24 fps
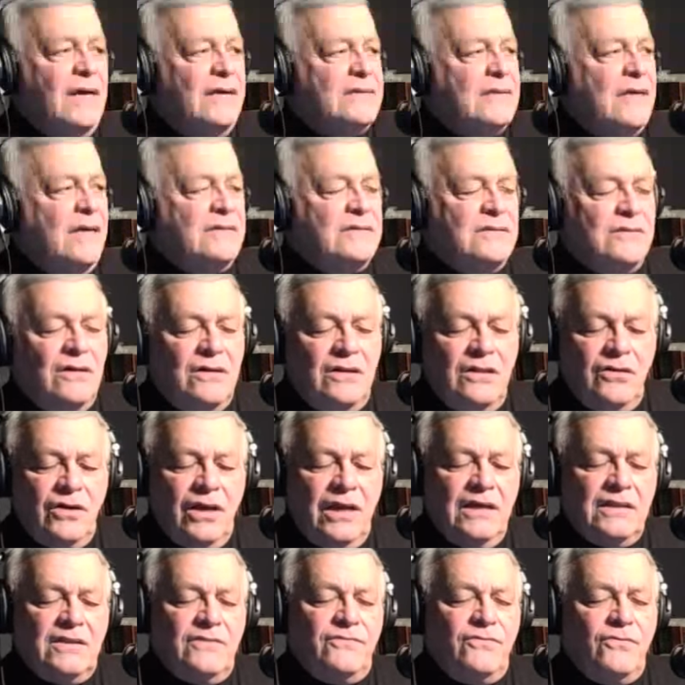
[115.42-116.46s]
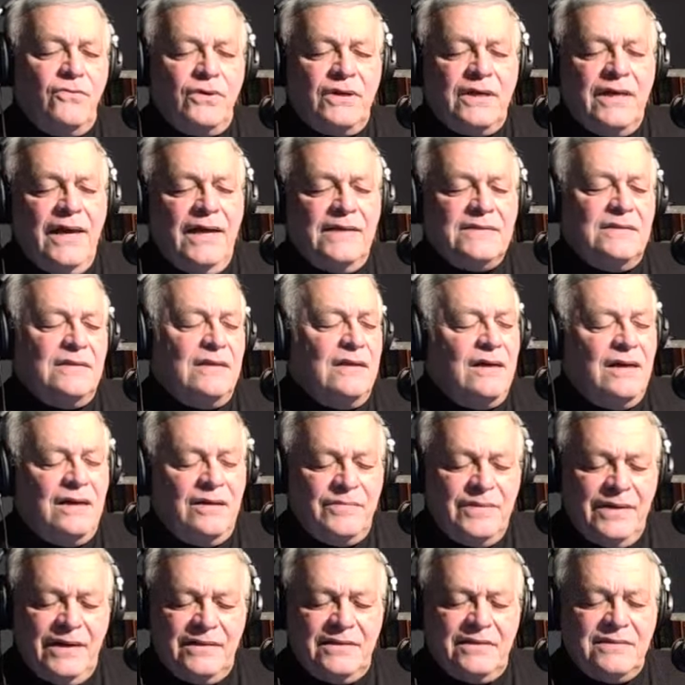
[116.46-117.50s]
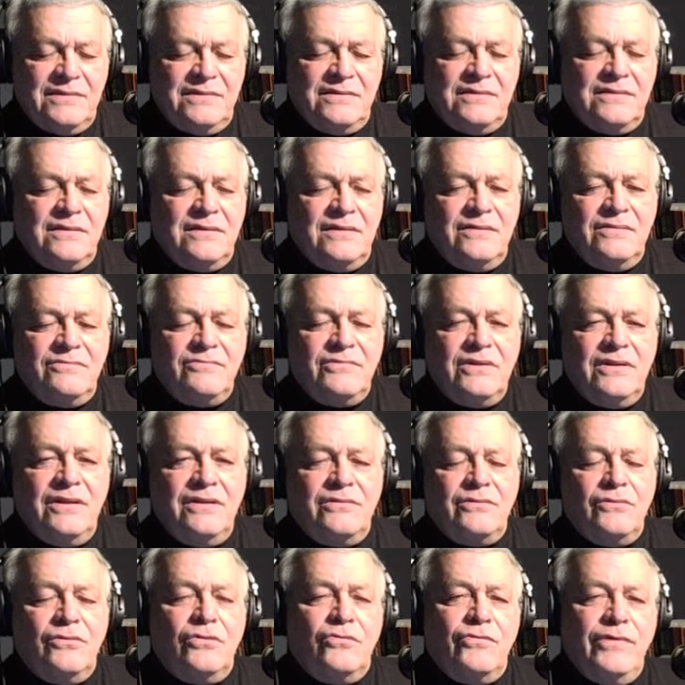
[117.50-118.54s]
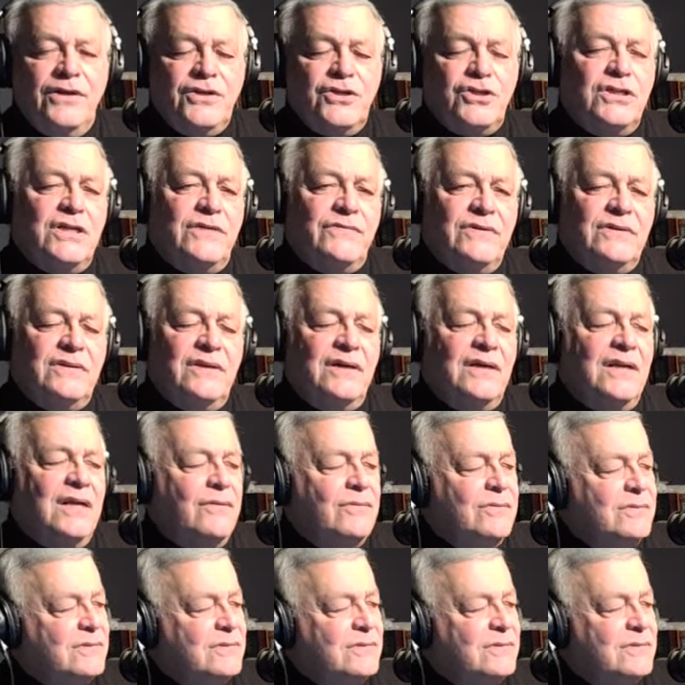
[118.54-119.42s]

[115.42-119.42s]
as I started looking at the forecast and, oh, man, this is going to really throw a wrench in everything. And I